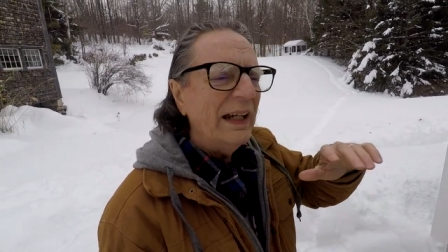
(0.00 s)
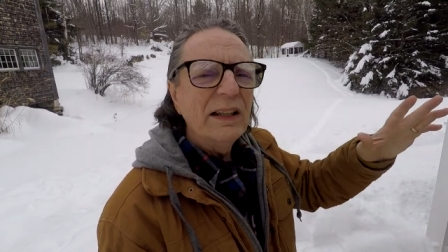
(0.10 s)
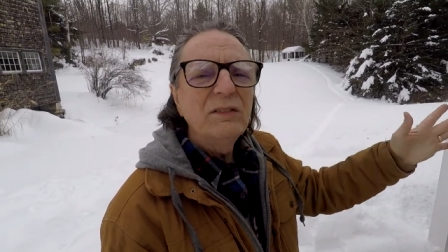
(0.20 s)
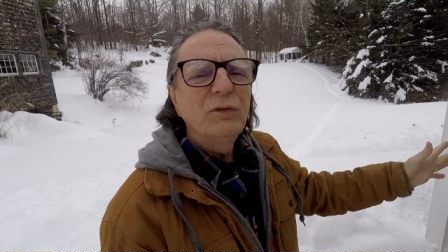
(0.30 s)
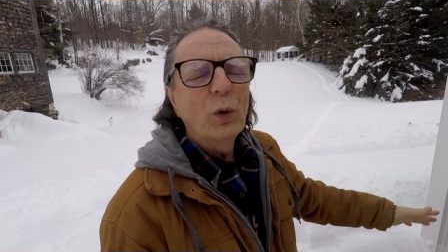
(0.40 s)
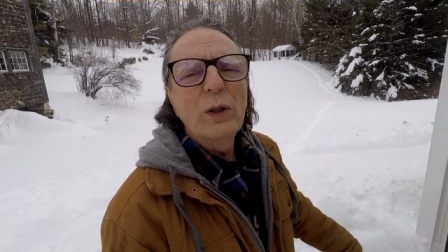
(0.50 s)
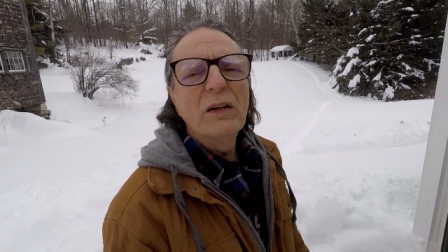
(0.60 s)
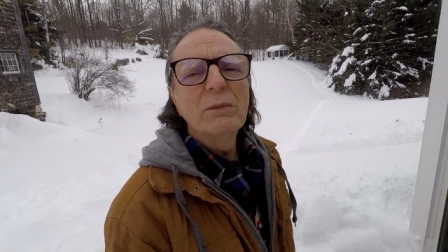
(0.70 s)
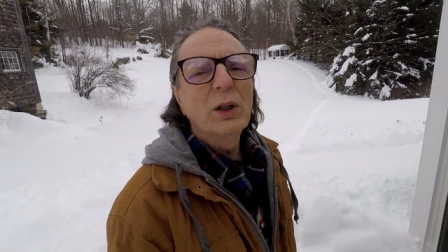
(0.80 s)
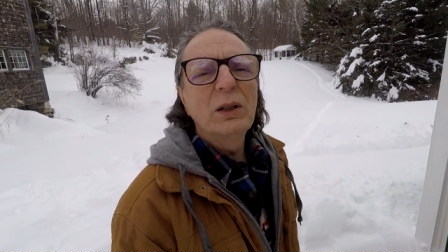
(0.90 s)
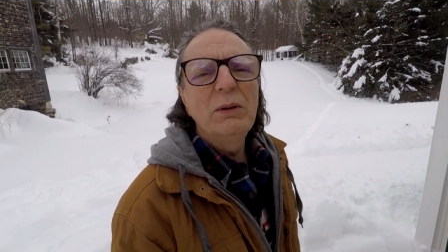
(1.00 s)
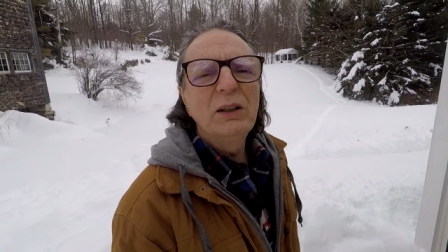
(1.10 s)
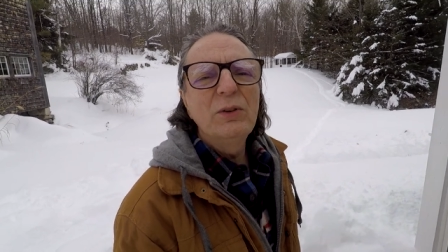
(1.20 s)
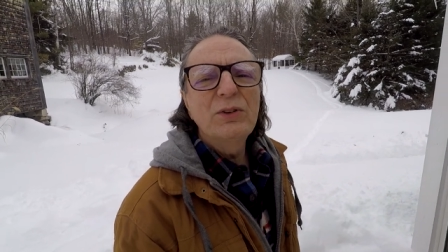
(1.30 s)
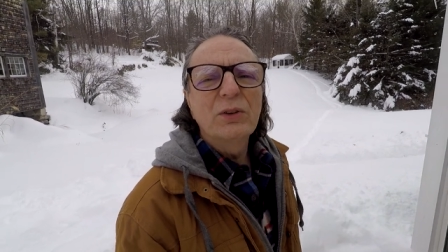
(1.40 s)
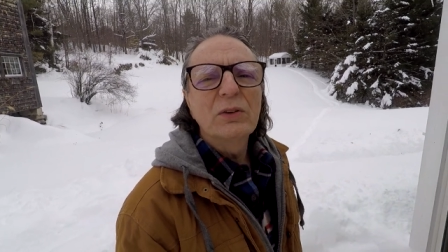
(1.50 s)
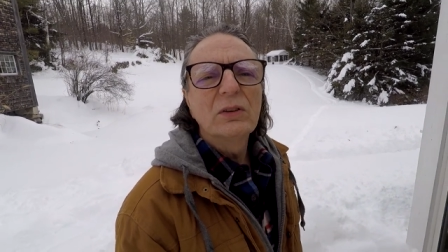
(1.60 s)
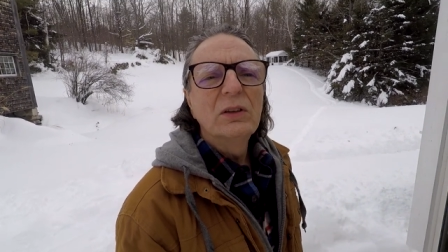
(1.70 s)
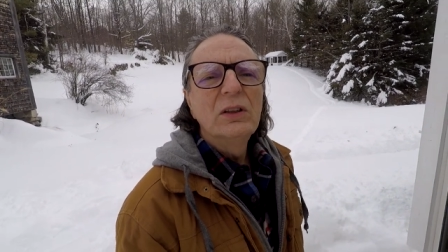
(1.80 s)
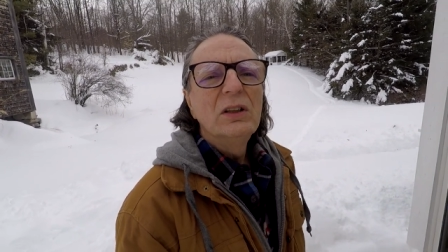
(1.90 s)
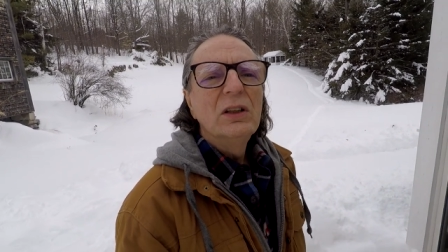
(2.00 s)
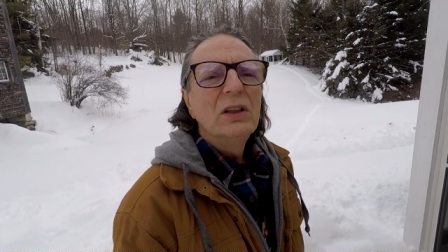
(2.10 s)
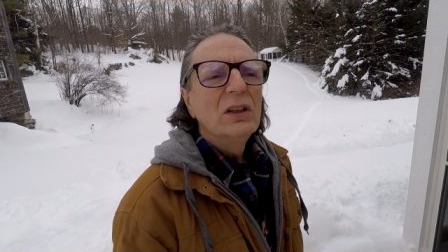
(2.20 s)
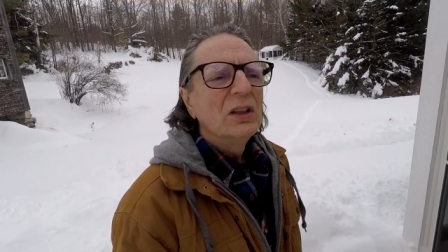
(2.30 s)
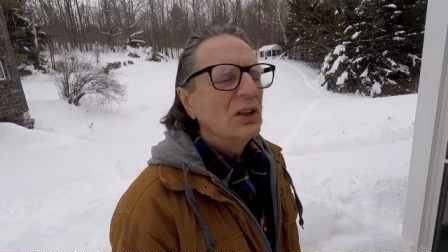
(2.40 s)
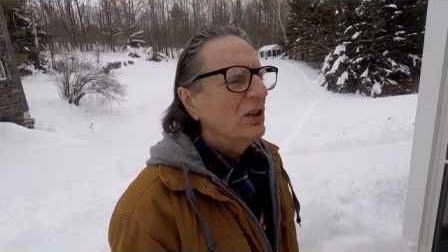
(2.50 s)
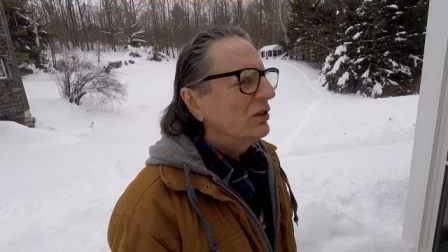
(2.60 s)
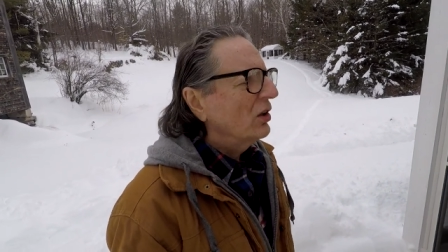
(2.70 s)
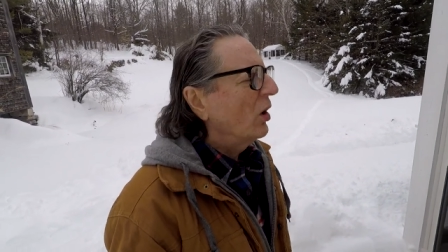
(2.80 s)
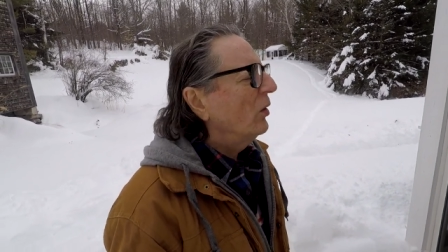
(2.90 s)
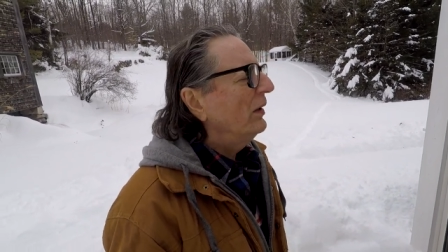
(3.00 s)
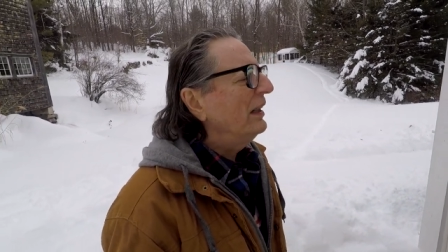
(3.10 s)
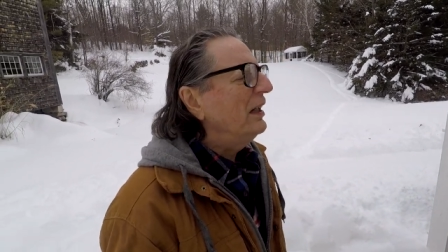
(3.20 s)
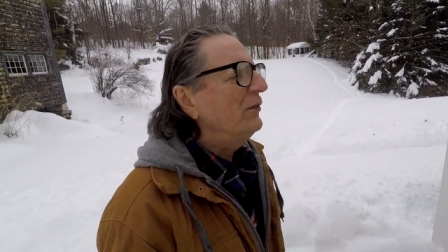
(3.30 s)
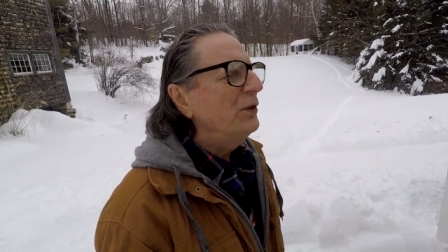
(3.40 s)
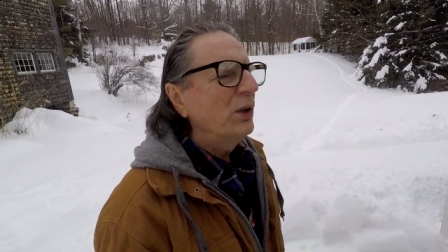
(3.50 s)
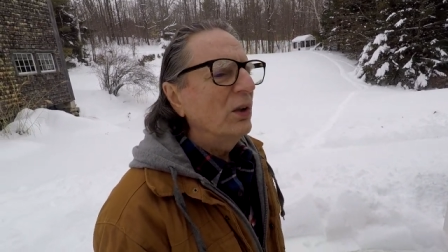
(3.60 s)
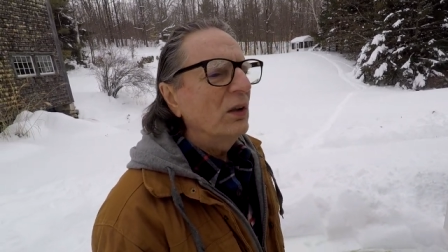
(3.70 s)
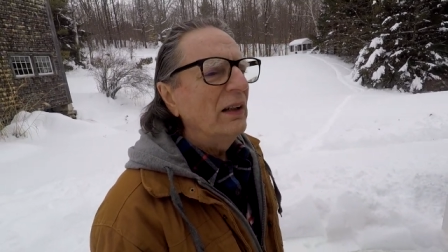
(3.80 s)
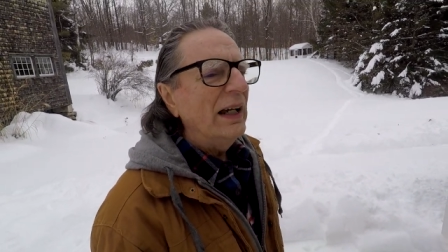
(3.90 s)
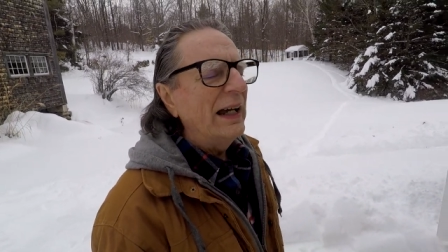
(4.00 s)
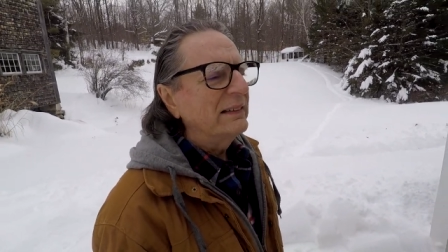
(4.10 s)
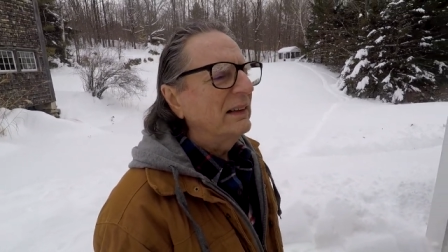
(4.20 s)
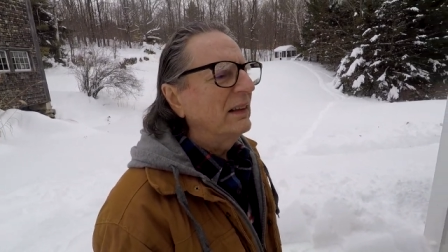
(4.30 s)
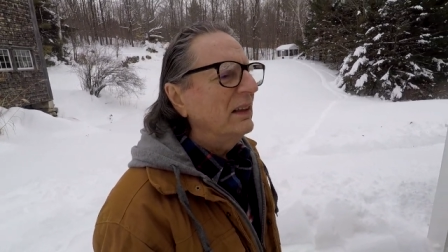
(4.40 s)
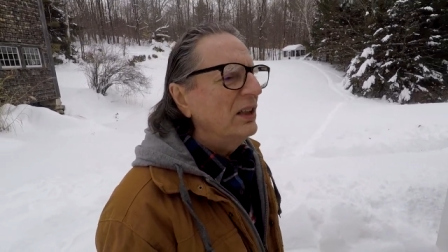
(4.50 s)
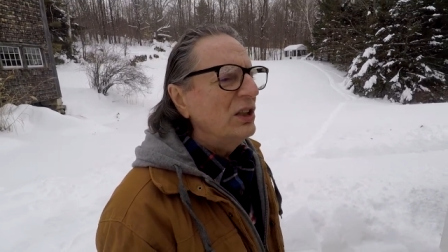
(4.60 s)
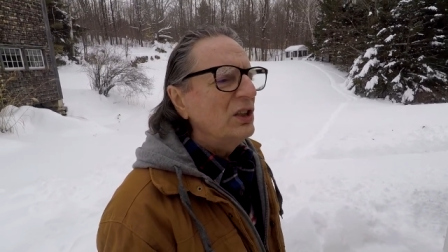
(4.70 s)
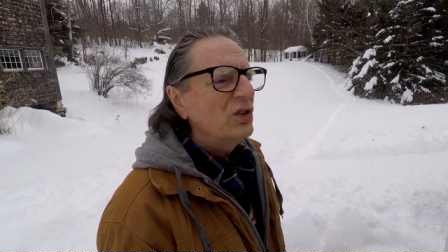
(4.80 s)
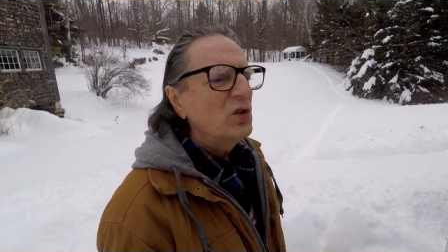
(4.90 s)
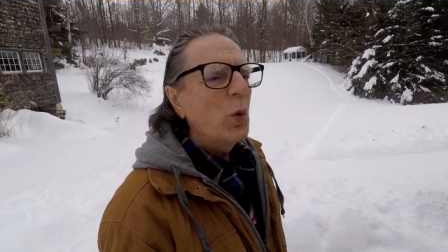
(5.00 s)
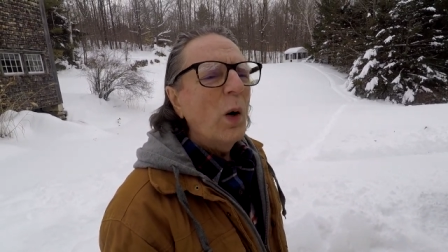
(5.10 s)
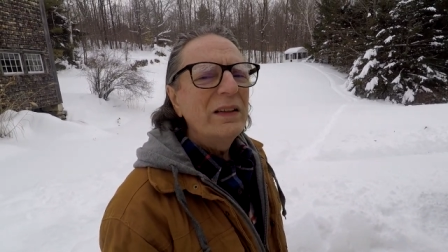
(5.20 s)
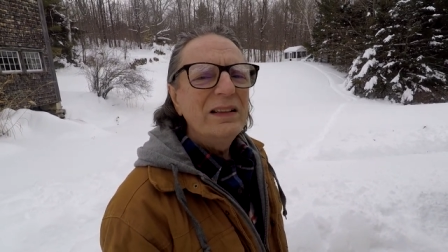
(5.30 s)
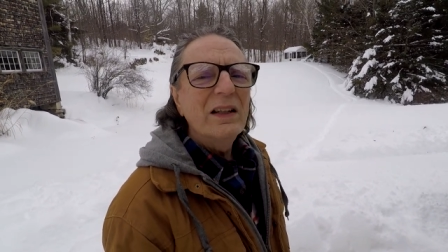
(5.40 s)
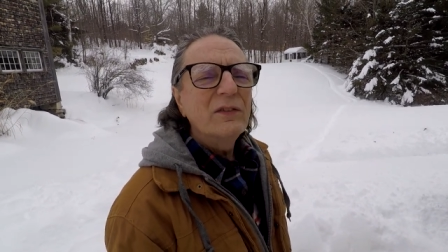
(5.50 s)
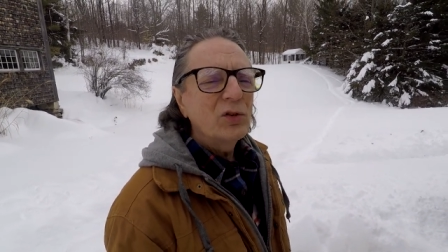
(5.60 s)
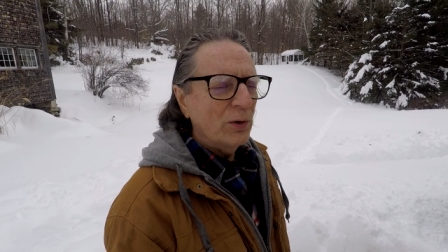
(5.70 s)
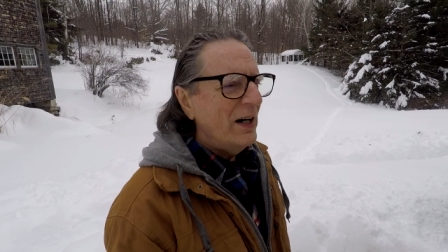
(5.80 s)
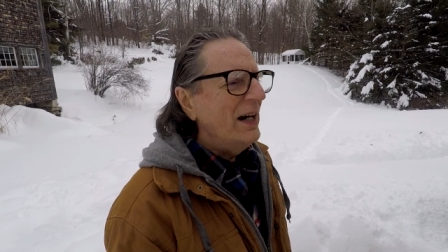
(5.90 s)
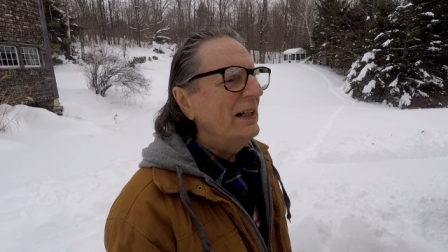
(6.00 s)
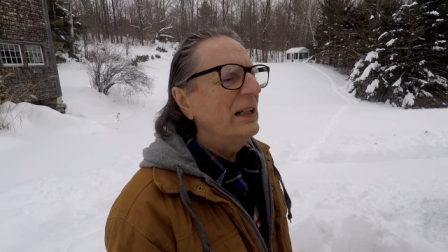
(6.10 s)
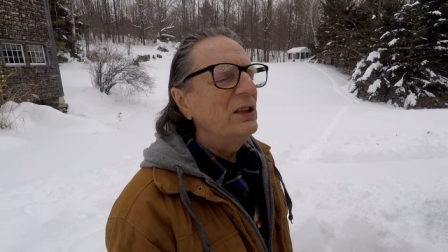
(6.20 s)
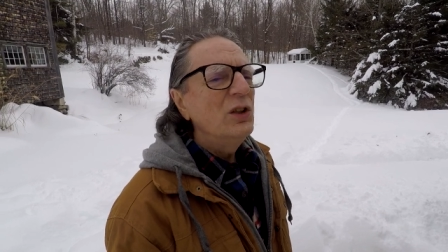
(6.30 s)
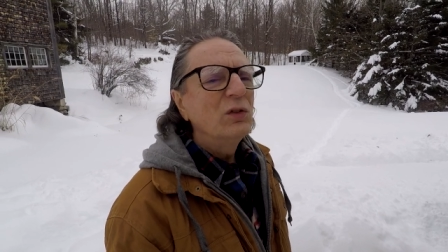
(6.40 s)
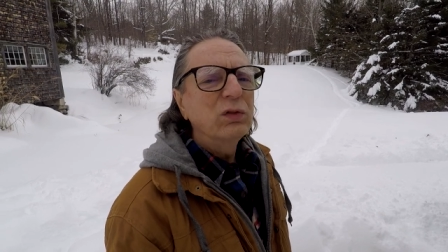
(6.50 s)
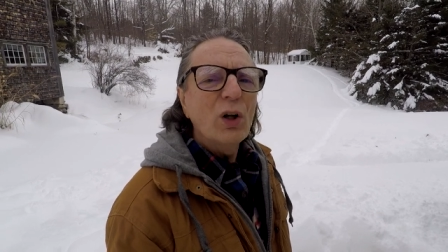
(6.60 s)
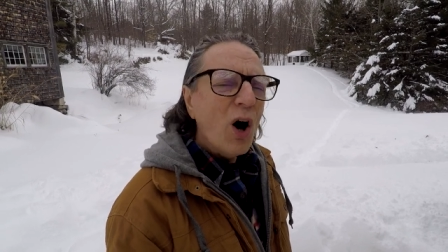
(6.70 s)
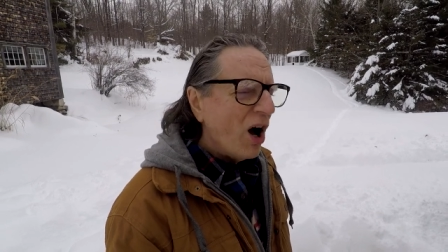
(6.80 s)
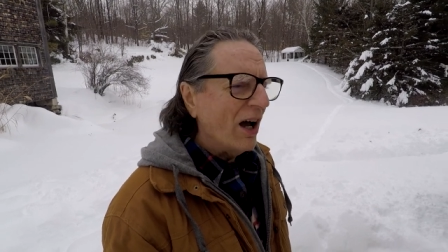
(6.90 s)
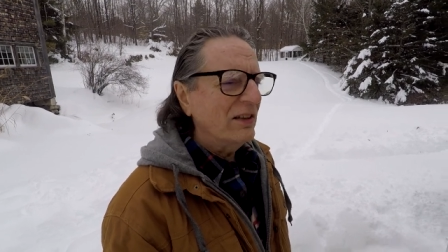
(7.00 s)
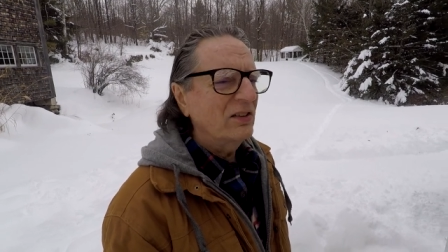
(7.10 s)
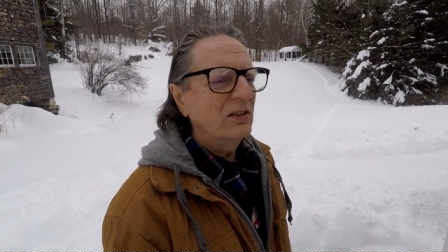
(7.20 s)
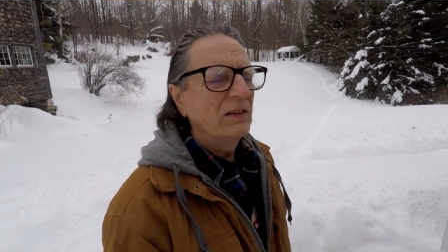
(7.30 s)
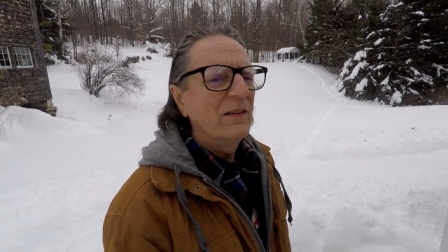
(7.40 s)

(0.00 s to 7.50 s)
and 40 of them are going to be losers. So if you're at the 20th trade and you've lost,